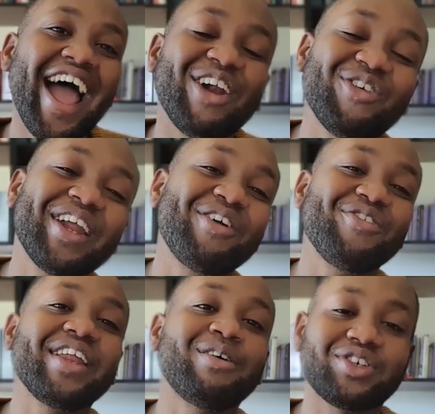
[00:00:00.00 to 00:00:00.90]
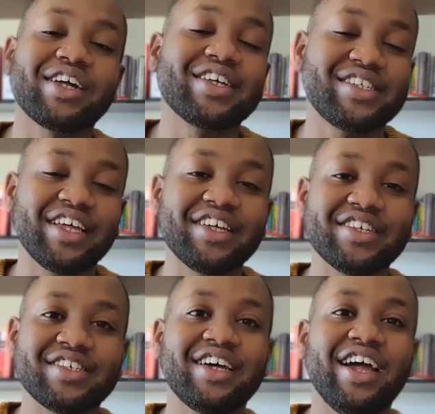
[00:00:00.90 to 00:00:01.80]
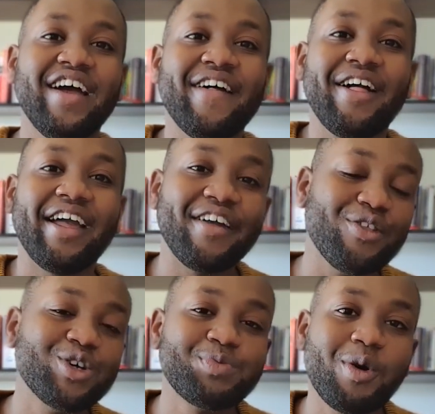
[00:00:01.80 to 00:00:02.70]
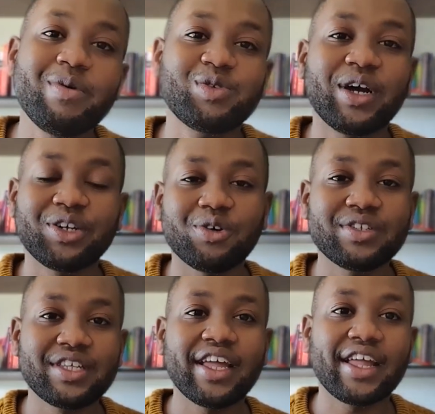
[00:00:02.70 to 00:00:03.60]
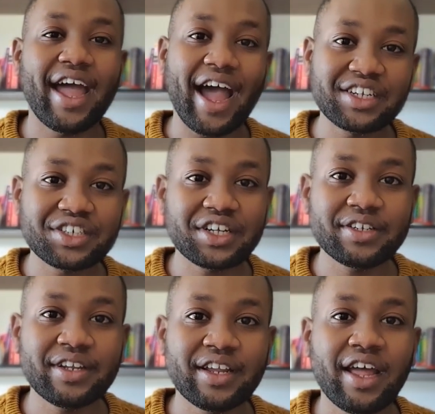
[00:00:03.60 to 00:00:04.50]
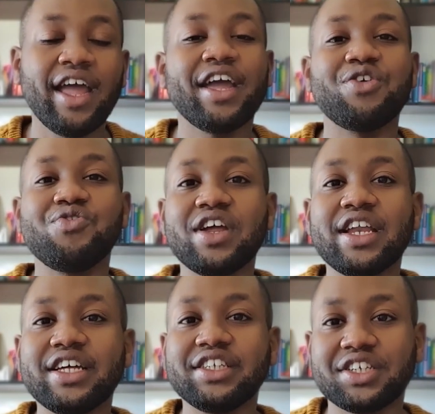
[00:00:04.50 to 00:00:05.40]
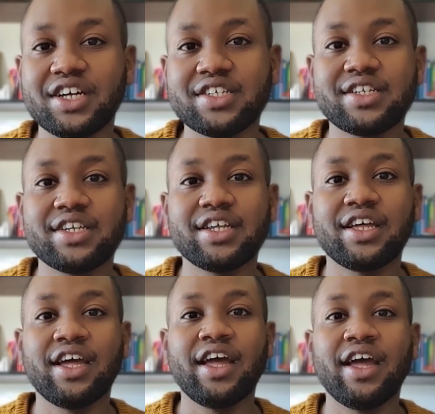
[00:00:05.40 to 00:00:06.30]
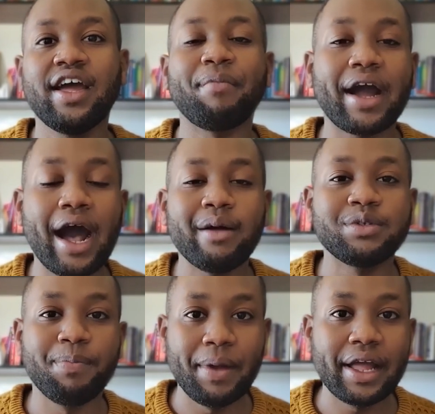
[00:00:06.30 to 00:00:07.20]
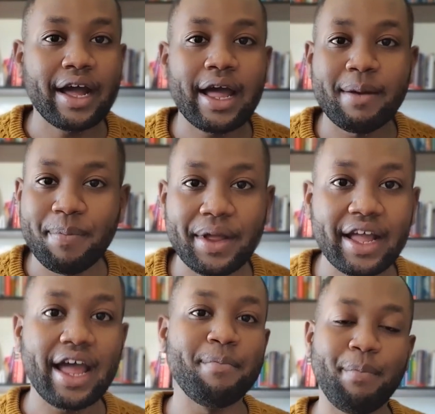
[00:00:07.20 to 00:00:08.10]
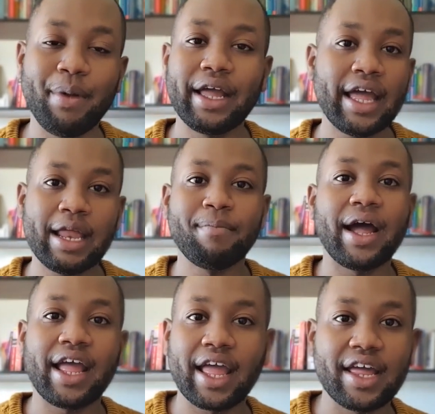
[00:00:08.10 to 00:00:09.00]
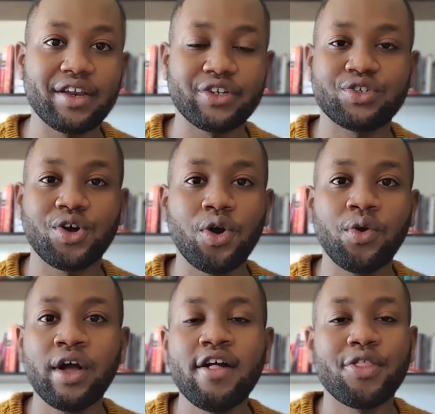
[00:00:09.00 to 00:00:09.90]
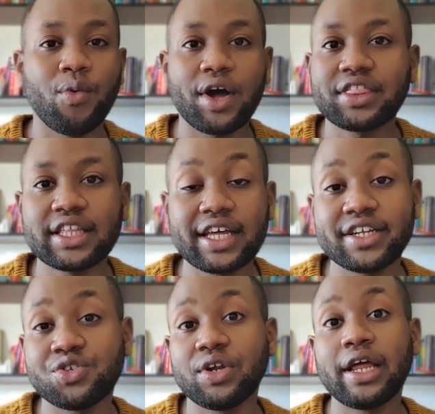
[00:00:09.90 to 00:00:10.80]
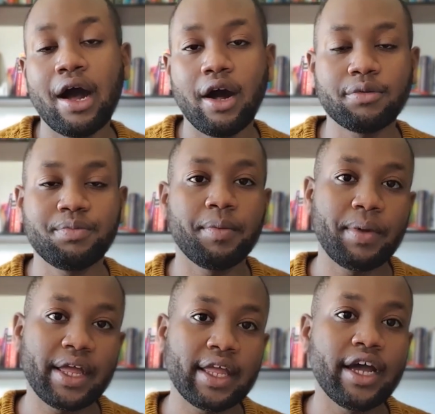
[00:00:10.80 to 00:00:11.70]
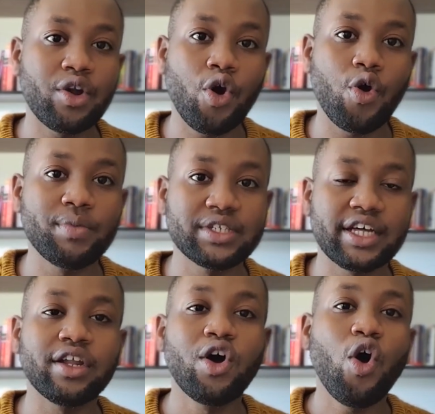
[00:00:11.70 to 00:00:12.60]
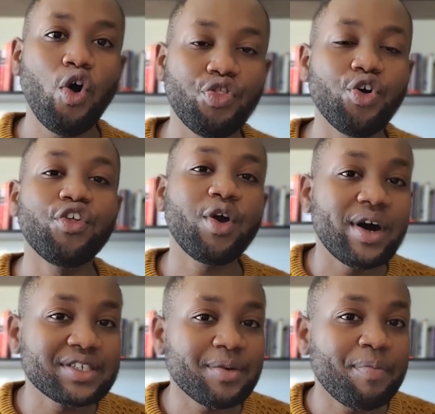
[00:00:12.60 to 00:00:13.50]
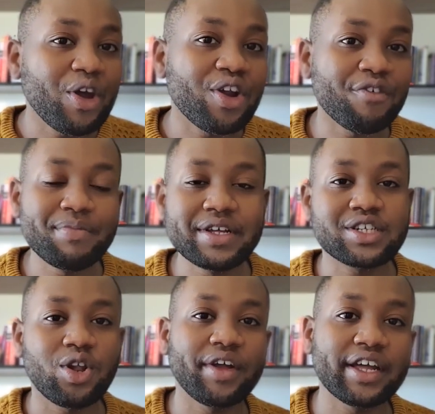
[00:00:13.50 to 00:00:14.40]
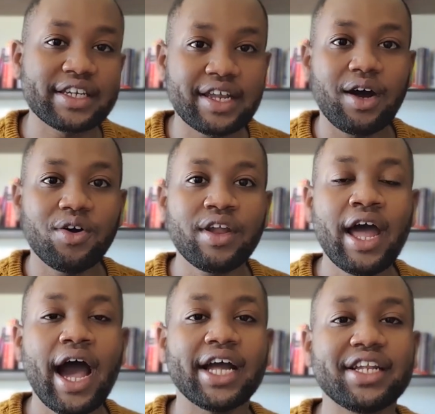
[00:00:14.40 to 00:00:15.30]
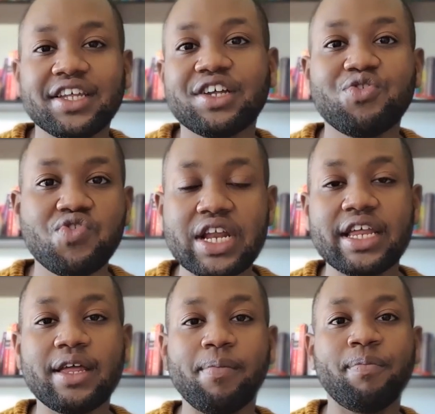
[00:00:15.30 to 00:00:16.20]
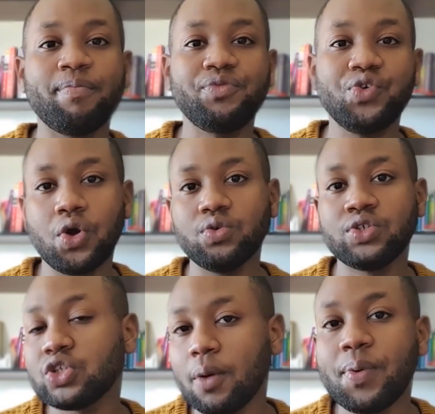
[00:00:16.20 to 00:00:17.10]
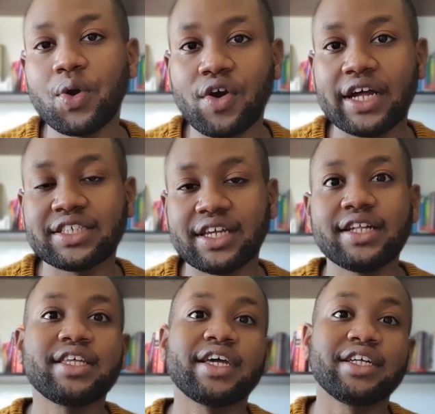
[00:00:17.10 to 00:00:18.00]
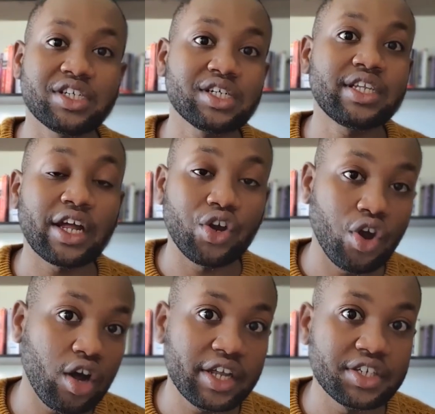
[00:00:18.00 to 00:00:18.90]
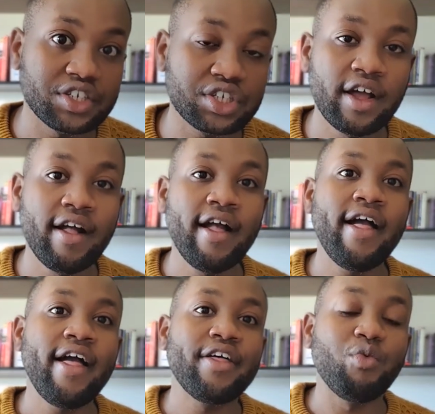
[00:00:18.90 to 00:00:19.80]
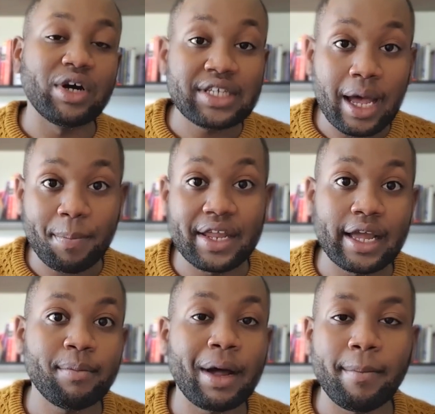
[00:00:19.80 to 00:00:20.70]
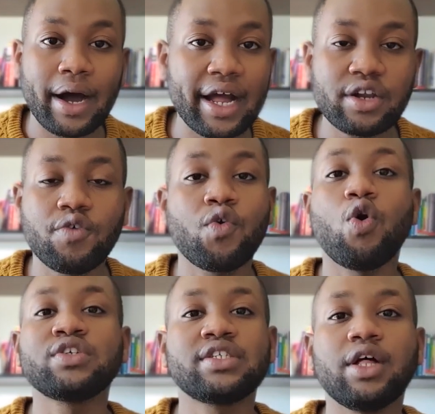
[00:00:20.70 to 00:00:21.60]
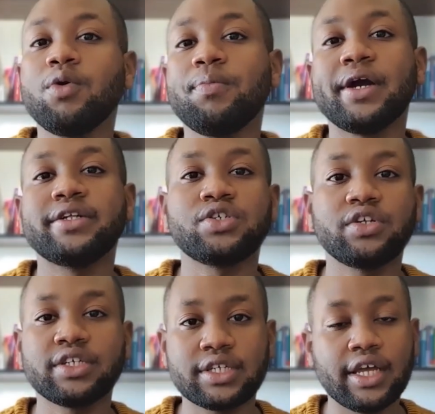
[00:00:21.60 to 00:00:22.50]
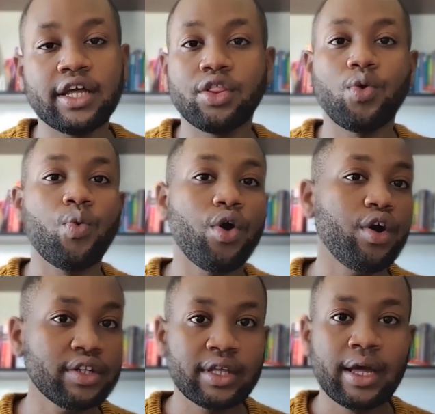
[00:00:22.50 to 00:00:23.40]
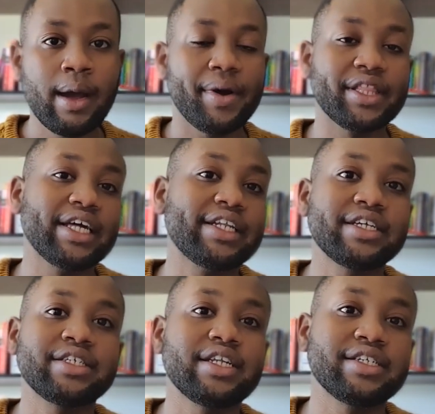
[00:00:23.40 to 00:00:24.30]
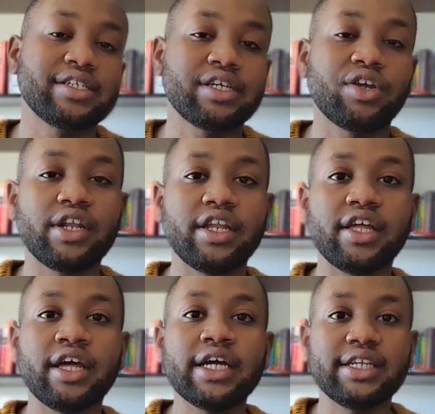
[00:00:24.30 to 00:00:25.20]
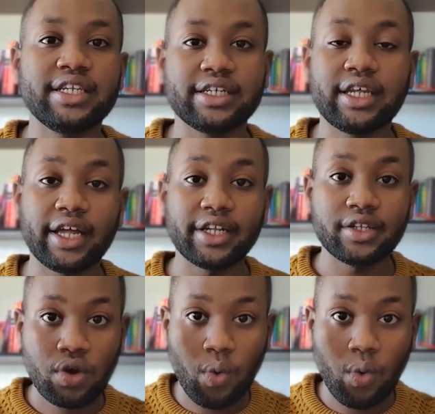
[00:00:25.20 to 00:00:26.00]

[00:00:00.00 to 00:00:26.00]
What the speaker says: And all I really am trying to say is, in those moments where I don't take action, it really just becomes bigger and bigger and bigger in my head. So the one thing that has really helped me being here at home is that although there was a period of me slowing it down, I did really, stop procrastinating and just acknowledge what's happening in my mind. Of course, there will be uncertainty in the world, but that doesn't necessarily dictate